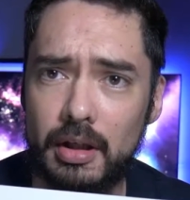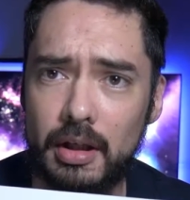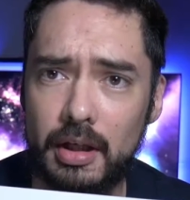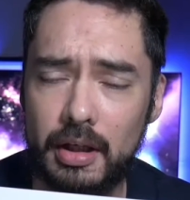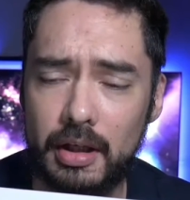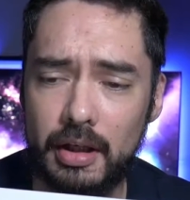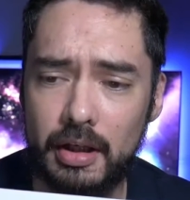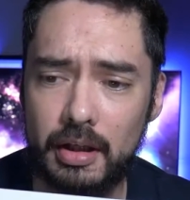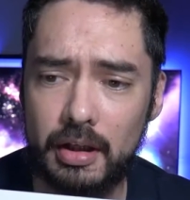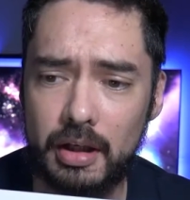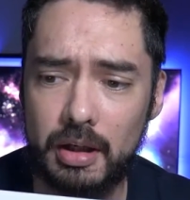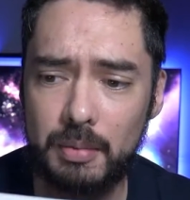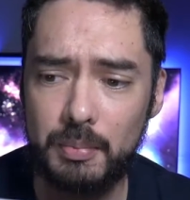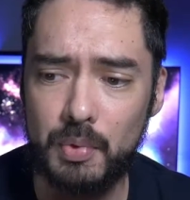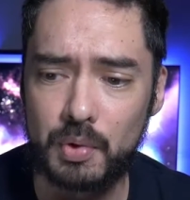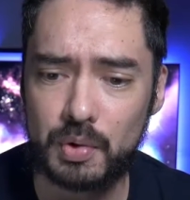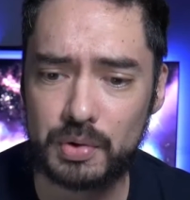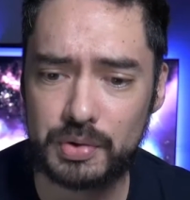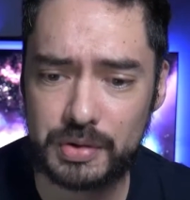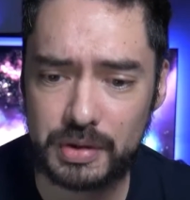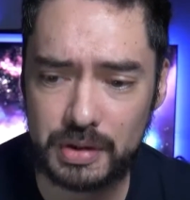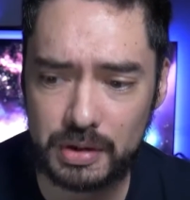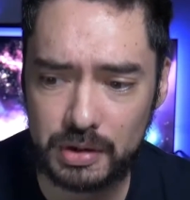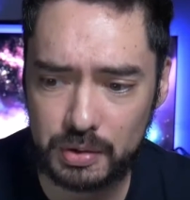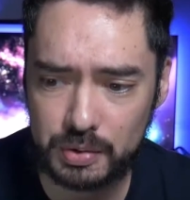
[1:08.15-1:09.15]
And I
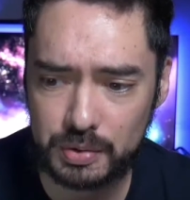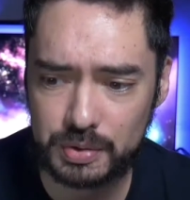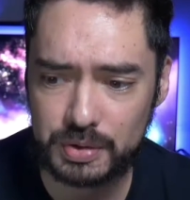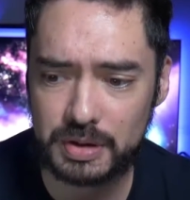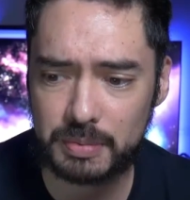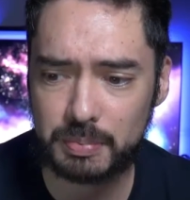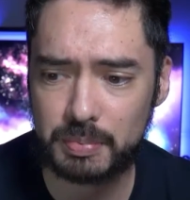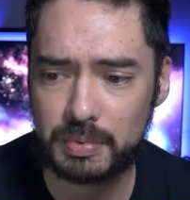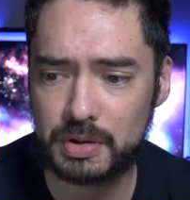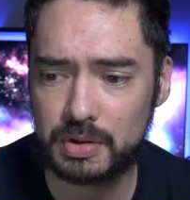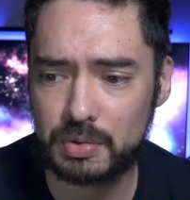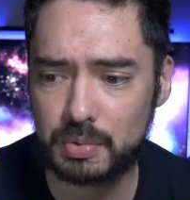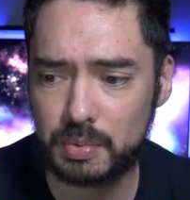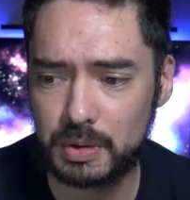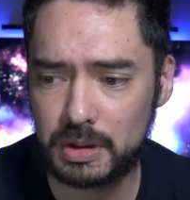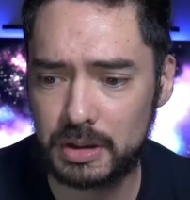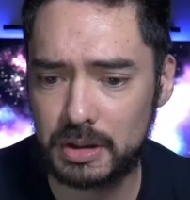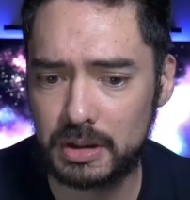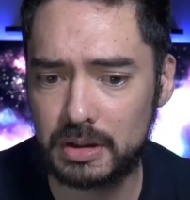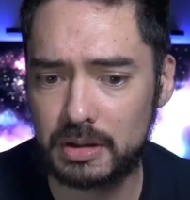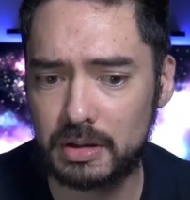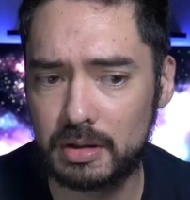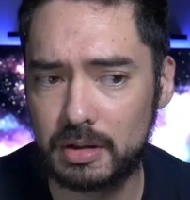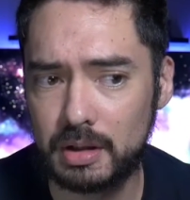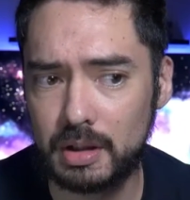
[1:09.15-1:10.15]
mostly used it
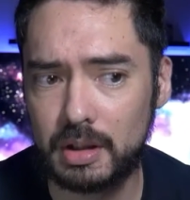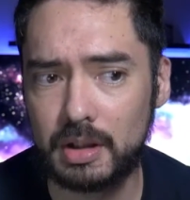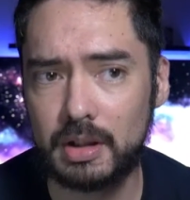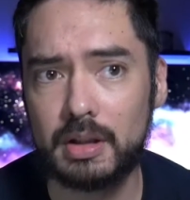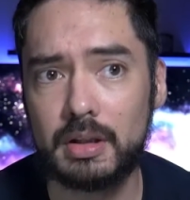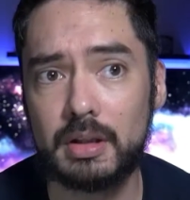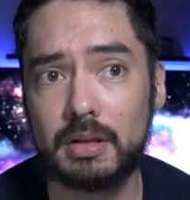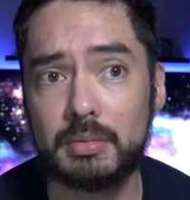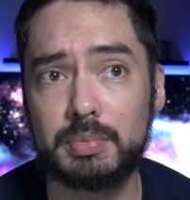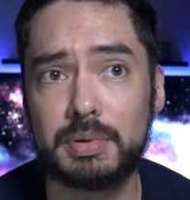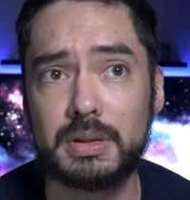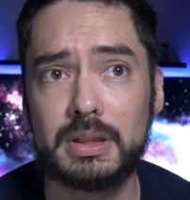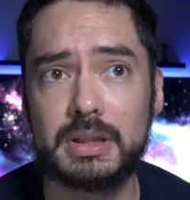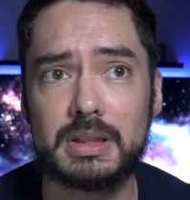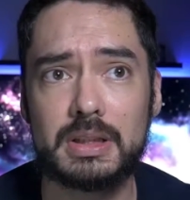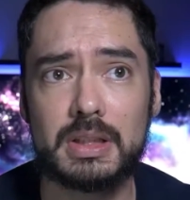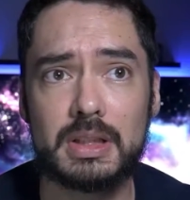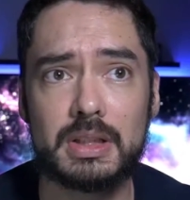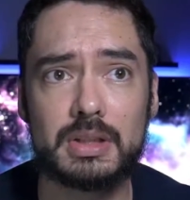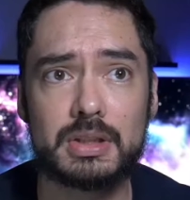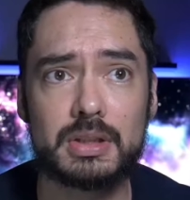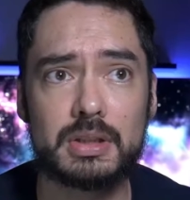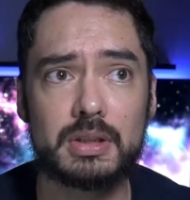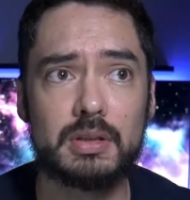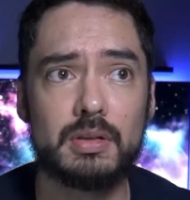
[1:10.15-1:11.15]
between the
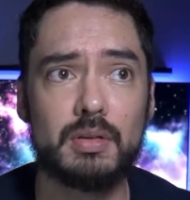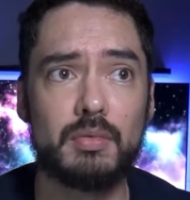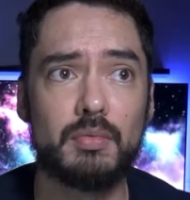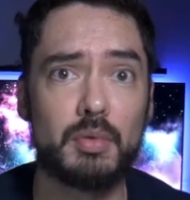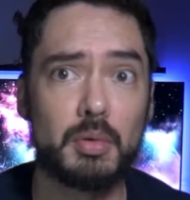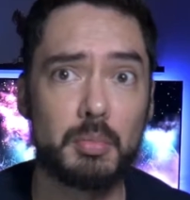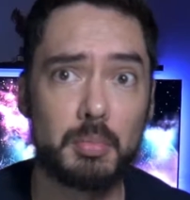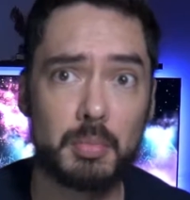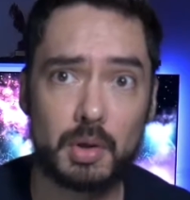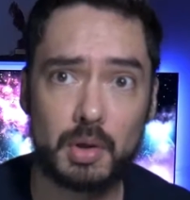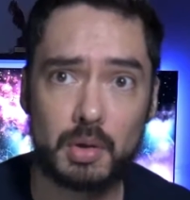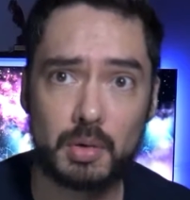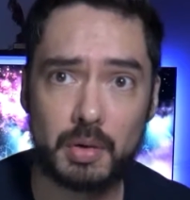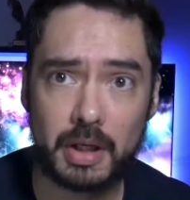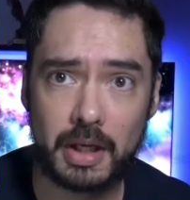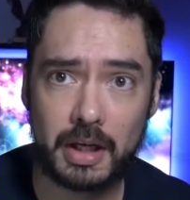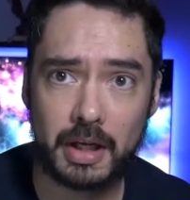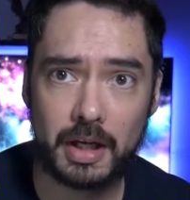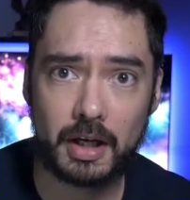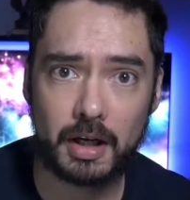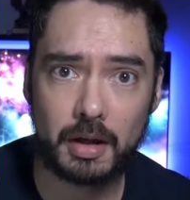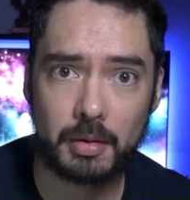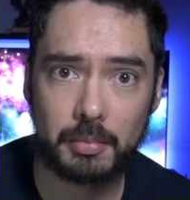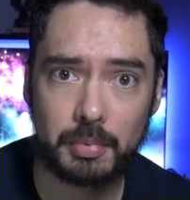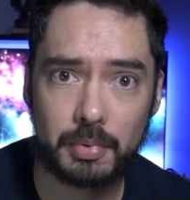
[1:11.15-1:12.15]
PlayStation Remote
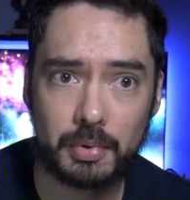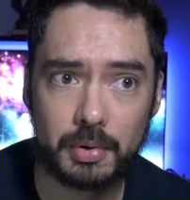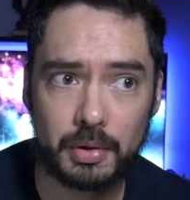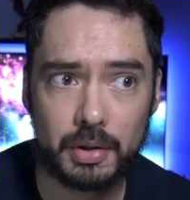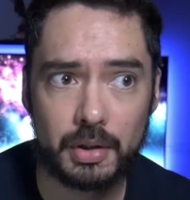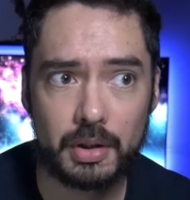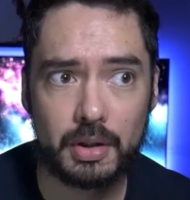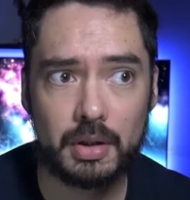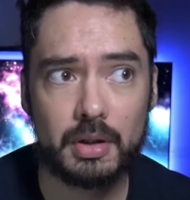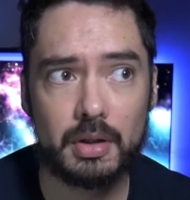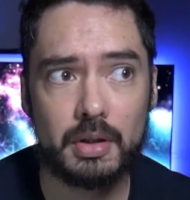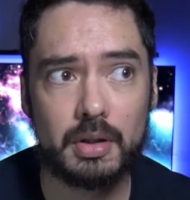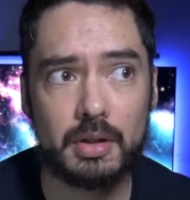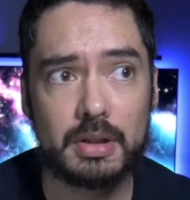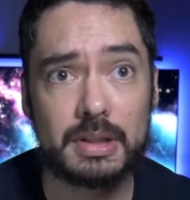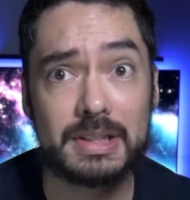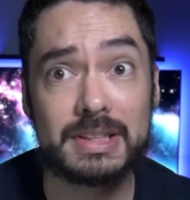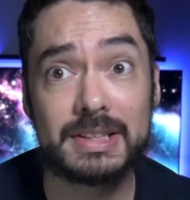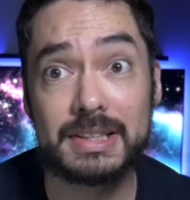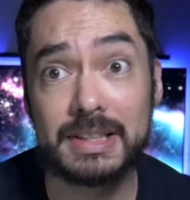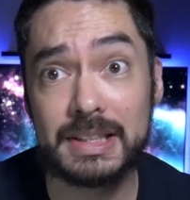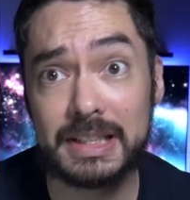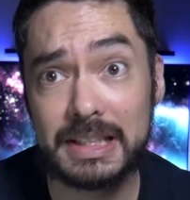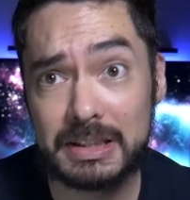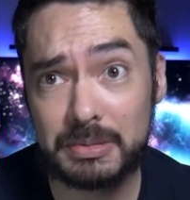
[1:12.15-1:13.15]
app,
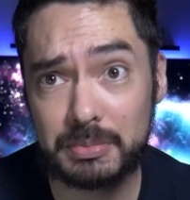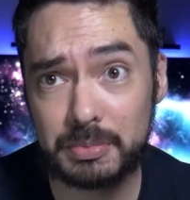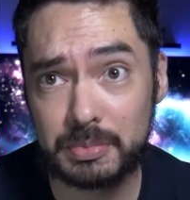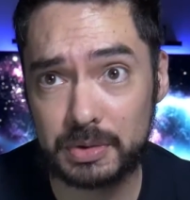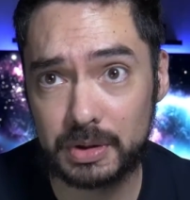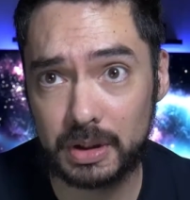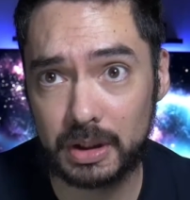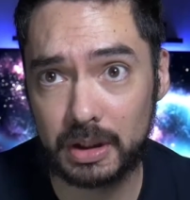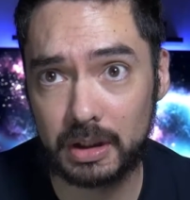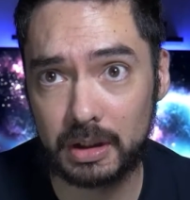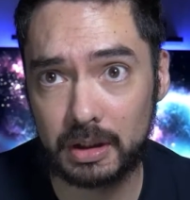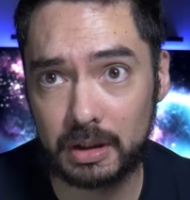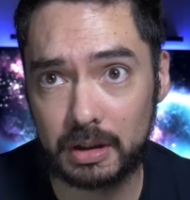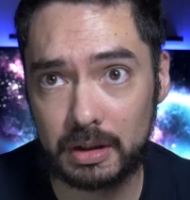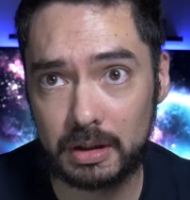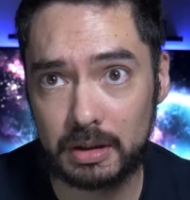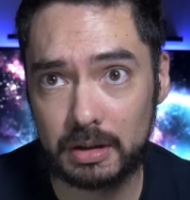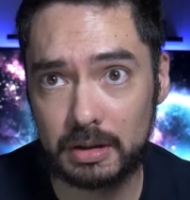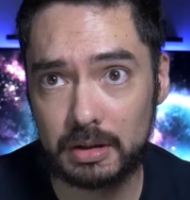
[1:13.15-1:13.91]
Steamlink,